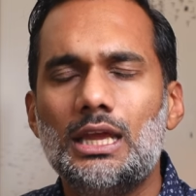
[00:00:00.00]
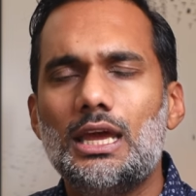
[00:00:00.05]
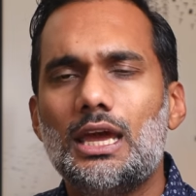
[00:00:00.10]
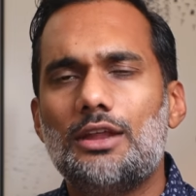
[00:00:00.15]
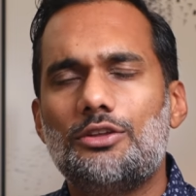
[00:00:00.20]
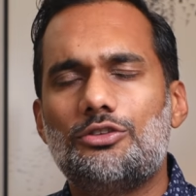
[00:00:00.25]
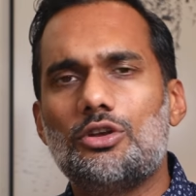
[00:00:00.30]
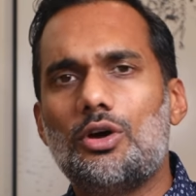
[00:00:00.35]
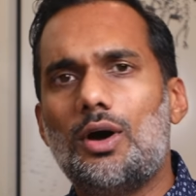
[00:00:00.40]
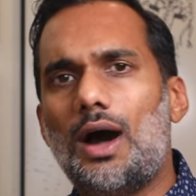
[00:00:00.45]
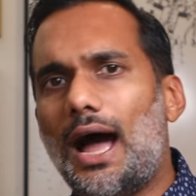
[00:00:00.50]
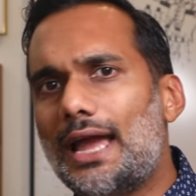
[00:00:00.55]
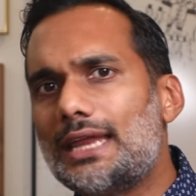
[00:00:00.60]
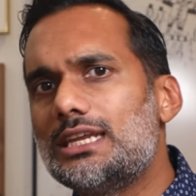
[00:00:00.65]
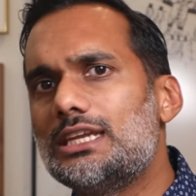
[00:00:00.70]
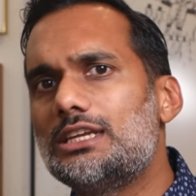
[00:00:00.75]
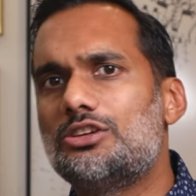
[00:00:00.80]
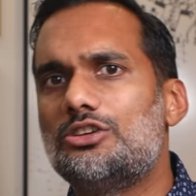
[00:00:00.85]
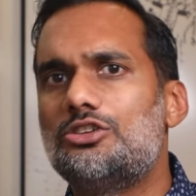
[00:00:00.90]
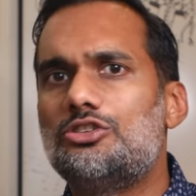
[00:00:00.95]
And so I
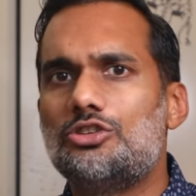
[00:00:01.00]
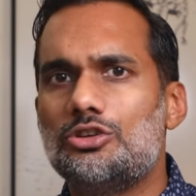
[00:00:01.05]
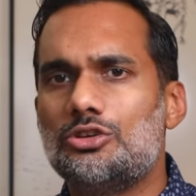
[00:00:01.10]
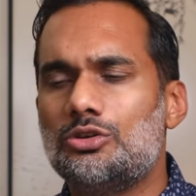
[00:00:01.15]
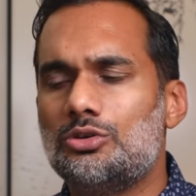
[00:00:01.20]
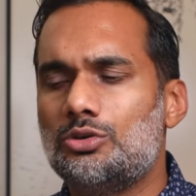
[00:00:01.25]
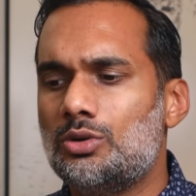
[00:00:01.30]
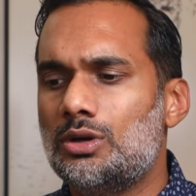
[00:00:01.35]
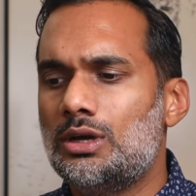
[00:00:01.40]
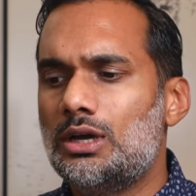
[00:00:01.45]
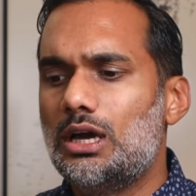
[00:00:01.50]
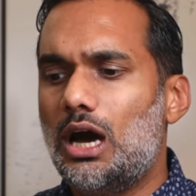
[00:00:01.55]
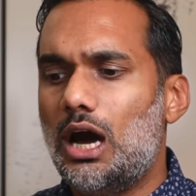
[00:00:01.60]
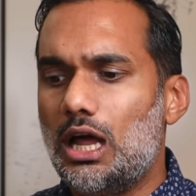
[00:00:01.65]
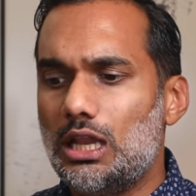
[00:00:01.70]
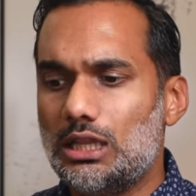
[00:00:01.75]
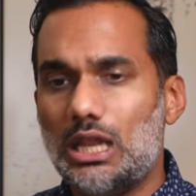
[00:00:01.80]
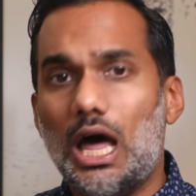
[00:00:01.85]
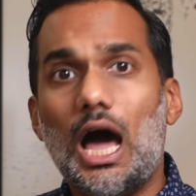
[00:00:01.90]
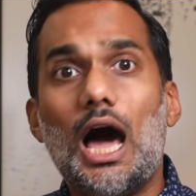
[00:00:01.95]
need to do
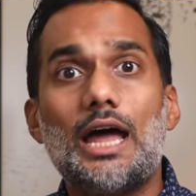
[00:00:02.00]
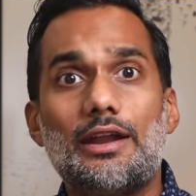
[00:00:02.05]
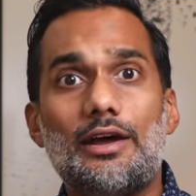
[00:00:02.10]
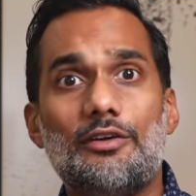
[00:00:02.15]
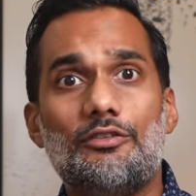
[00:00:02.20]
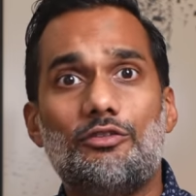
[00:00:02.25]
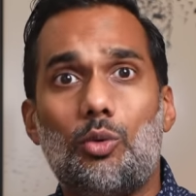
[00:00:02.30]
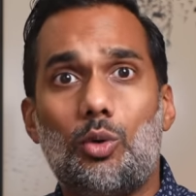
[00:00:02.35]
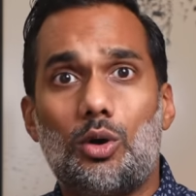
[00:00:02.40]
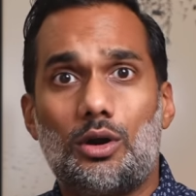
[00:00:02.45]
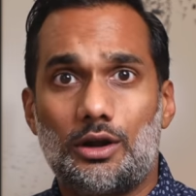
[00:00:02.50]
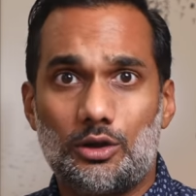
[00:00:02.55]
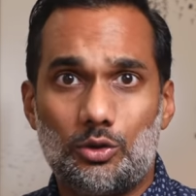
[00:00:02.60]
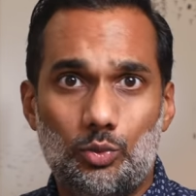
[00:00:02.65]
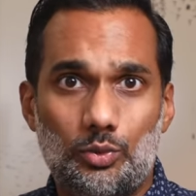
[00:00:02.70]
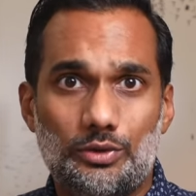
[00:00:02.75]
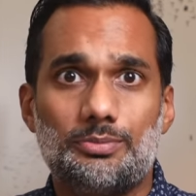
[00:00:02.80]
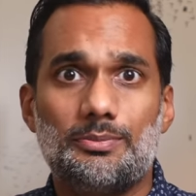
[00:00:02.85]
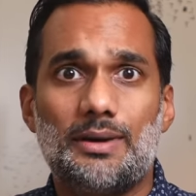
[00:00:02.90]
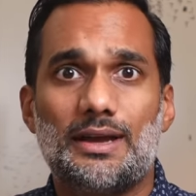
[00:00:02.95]
a lot of work
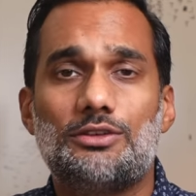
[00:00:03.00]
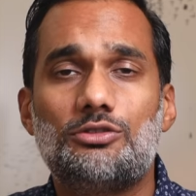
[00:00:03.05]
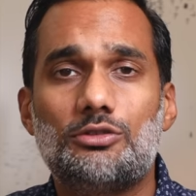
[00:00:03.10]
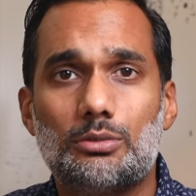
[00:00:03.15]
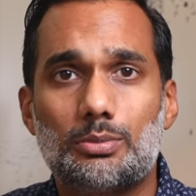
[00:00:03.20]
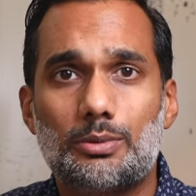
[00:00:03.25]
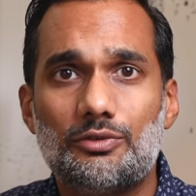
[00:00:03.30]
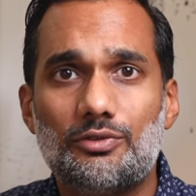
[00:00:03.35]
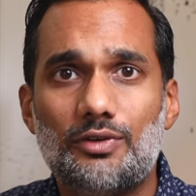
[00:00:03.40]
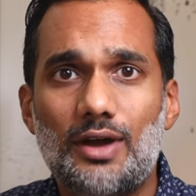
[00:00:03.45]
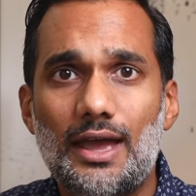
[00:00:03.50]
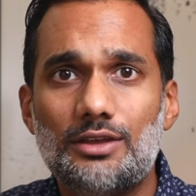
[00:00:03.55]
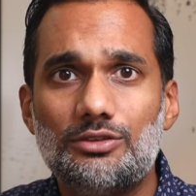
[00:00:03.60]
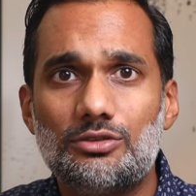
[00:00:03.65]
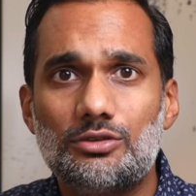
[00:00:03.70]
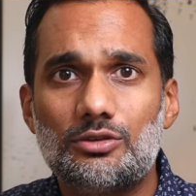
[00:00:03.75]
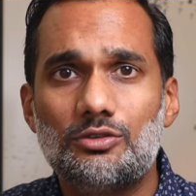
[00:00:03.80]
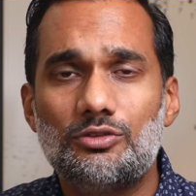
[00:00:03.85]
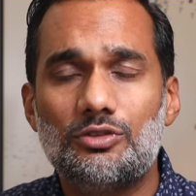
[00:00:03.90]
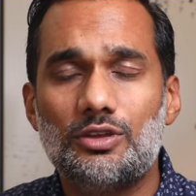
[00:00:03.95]
with my
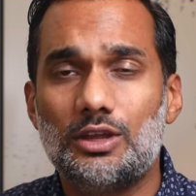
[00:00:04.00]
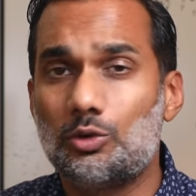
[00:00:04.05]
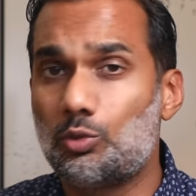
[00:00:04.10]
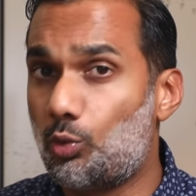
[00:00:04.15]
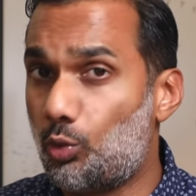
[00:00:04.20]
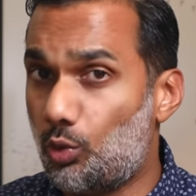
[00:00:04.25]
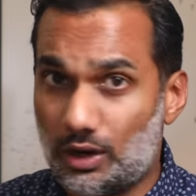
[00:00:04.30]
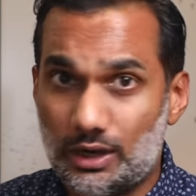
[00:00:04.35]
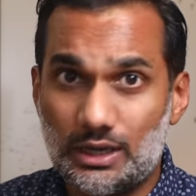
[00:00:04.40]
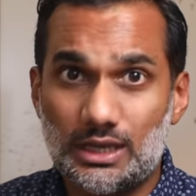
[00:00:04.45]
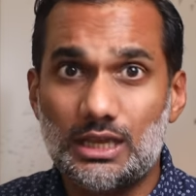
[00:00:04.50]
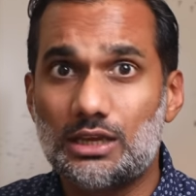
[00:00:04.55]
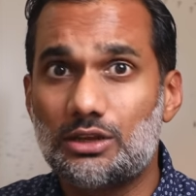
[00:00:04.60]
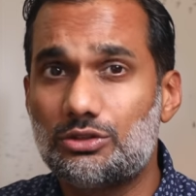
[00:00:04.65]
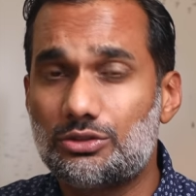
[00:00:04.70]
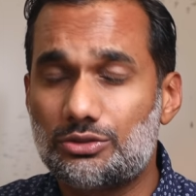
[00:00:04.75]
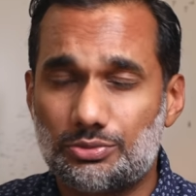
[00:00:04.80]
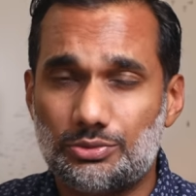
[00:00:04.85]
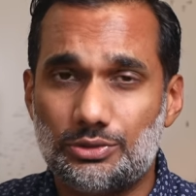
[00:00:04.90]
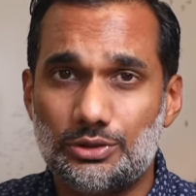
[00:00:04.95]
supervisors in working
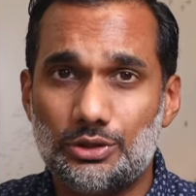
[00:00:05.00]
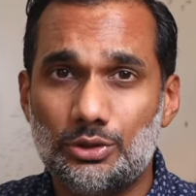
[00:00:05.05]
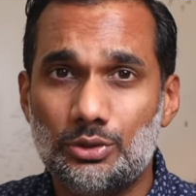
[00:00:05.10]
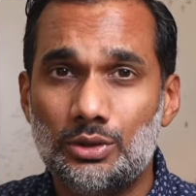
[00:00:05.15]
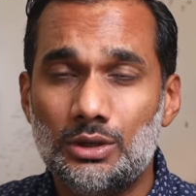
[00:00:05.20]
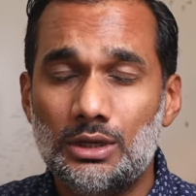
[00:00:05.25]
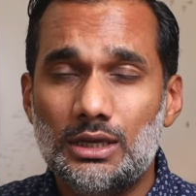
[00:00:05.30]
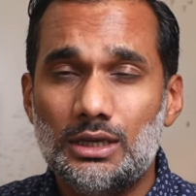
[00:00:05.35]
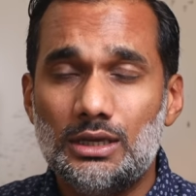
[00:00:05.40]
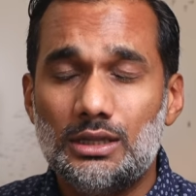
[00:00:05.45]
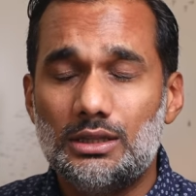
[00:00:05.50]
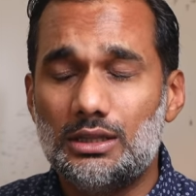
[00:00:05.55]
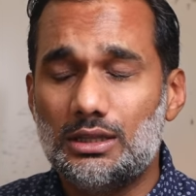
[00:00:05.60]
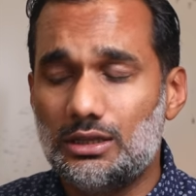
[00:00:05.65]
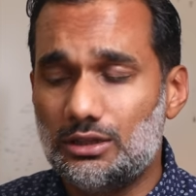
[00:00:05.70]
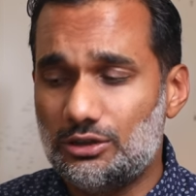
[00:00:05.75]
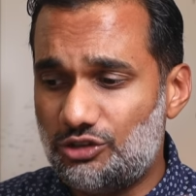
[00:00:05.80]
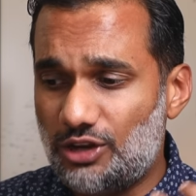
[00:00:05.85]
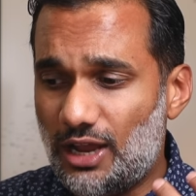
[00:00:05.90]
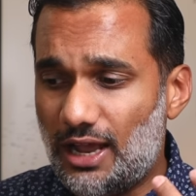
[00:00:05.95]
through
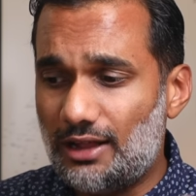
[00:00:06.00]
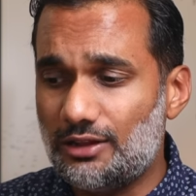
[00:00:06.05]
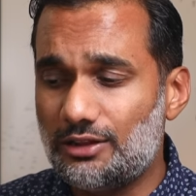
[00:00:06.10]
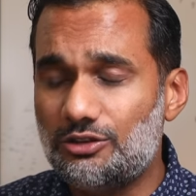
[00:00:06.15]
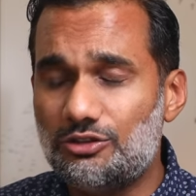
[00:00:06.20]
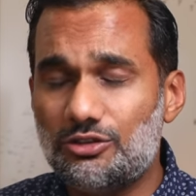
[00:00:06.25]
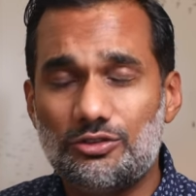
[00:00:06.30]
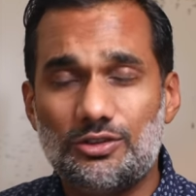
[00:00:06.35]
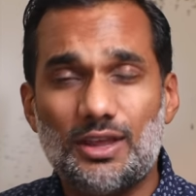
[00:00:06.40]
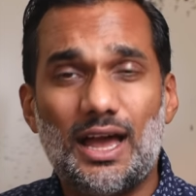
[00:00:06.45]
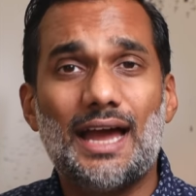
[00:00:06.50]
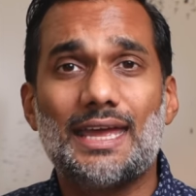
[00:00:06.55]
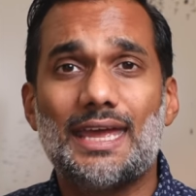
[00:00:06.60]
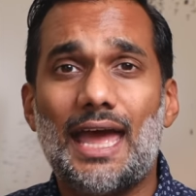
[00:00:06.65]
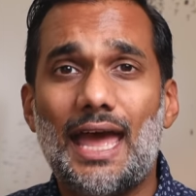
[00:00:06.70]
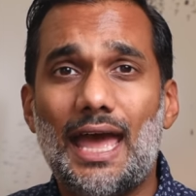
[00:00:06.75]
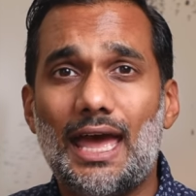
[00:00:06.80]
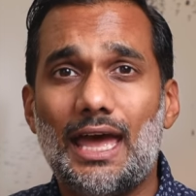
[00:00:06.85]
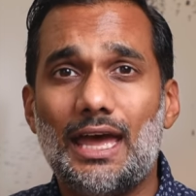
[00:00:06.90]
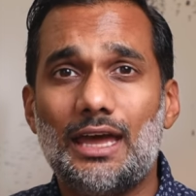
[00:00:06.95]
the challenges I
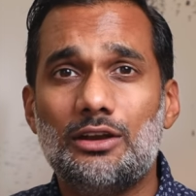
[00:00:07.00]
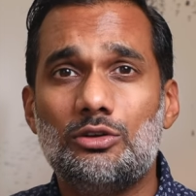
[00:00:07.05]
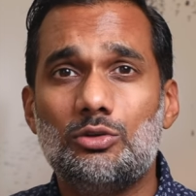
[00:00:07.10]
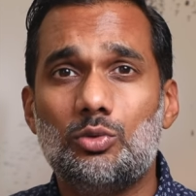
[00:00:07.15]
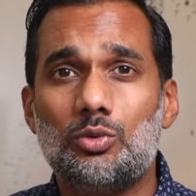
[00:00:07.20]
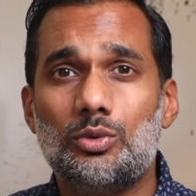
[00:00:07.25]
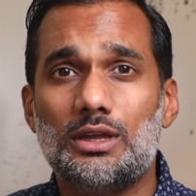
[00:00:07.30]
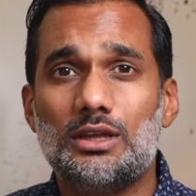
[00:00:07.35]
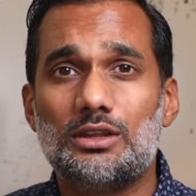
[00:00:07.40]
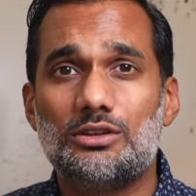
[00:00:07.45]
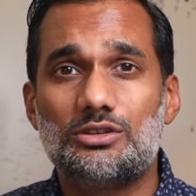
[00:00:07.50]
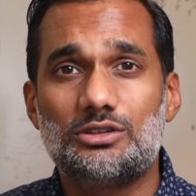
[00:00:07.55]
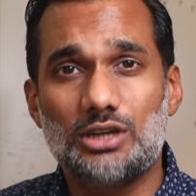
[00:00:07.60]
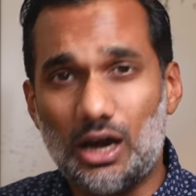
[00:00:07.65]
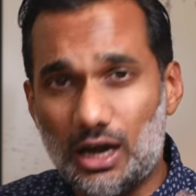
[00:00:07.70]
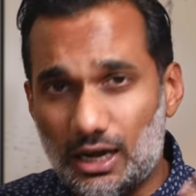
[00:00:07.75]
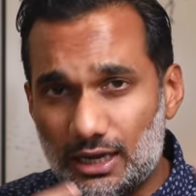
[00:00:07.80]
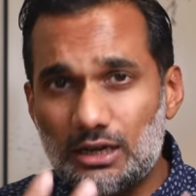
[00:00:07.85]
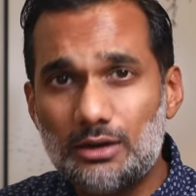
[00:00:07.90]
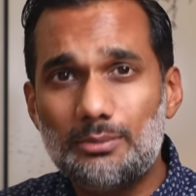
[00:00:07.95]
had with
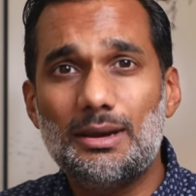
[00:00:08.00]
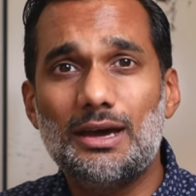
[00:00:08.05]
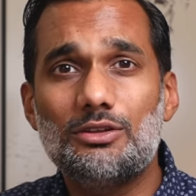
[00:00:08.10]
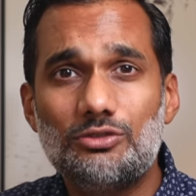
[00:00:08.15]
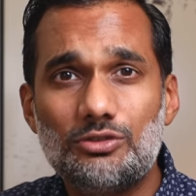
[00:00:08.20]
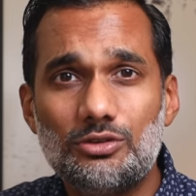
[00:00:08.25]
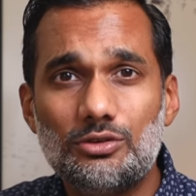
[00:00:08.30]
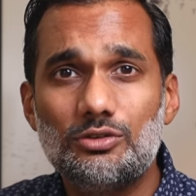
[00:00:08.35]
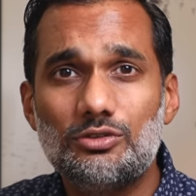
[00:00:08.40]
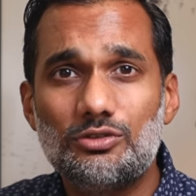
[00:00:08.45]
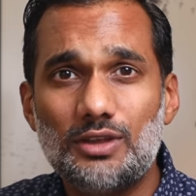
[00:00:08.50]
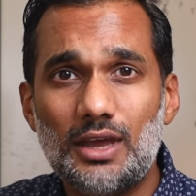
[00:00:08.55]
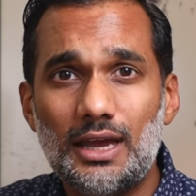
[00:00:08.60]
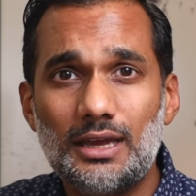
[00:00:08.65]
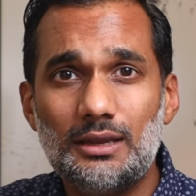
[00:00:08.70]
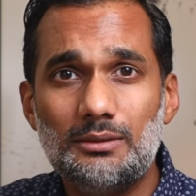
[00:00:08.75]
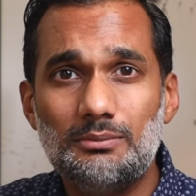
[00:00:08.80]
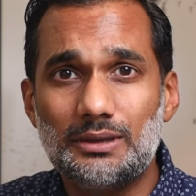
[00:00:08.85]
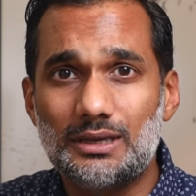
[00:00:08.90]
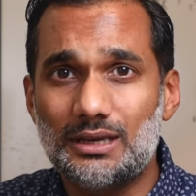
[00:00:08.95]
talking about
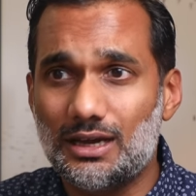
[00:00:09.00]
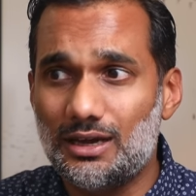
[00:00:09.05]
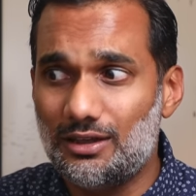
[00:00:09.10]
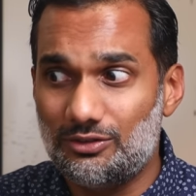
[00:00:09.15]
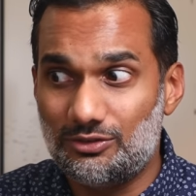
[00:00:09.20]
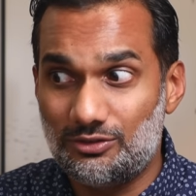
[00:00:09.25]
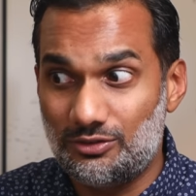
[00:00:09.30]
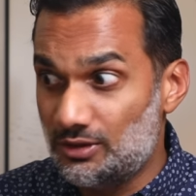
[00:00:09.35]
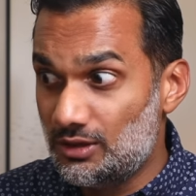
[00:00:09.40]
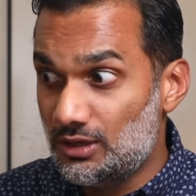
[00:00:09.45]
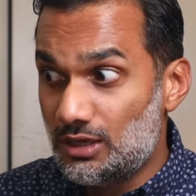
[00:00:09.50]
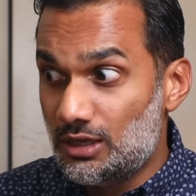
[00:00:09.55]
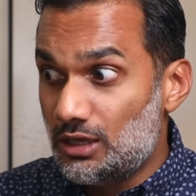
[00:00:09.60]
suicide, because